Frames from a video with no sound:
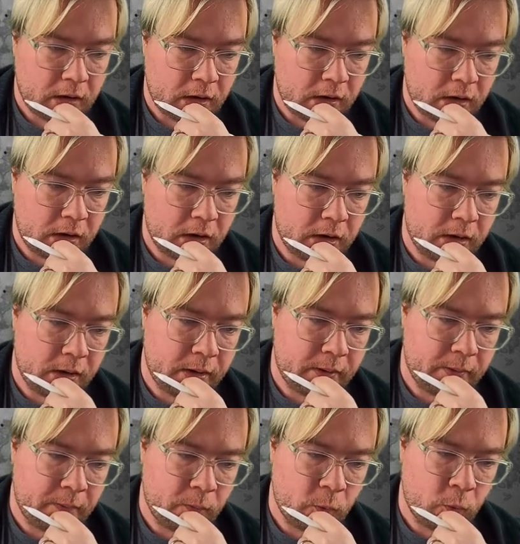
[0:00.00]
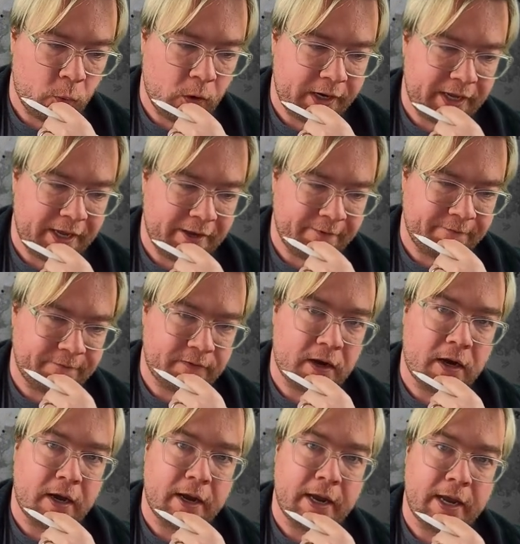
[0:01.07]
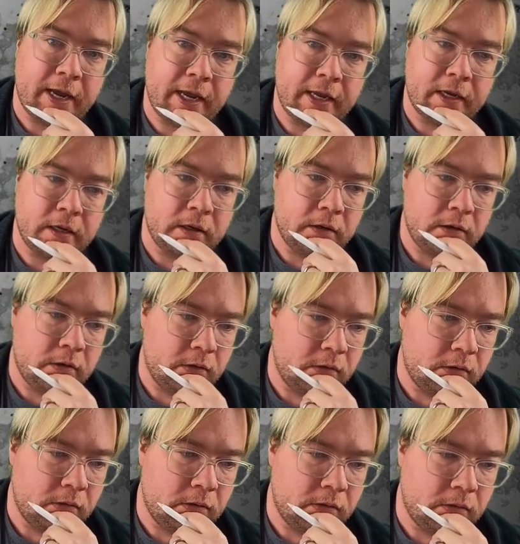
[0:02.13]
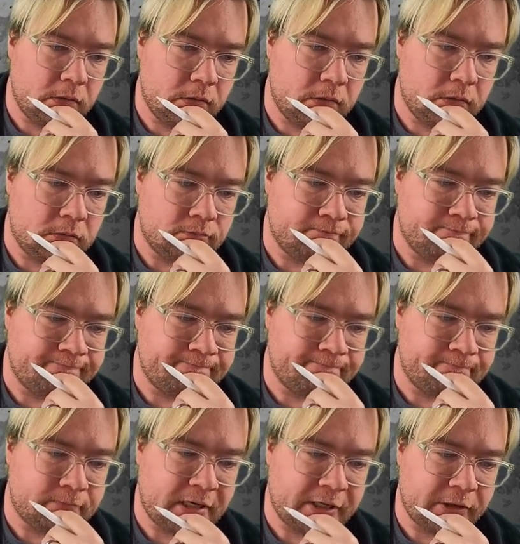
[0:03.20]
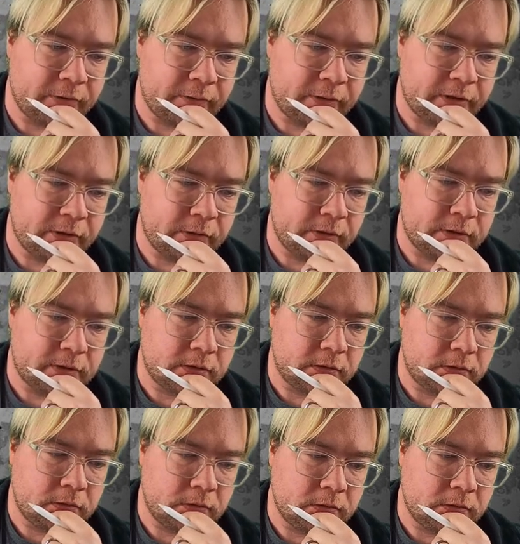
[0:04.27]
What if I, how do I want to do this?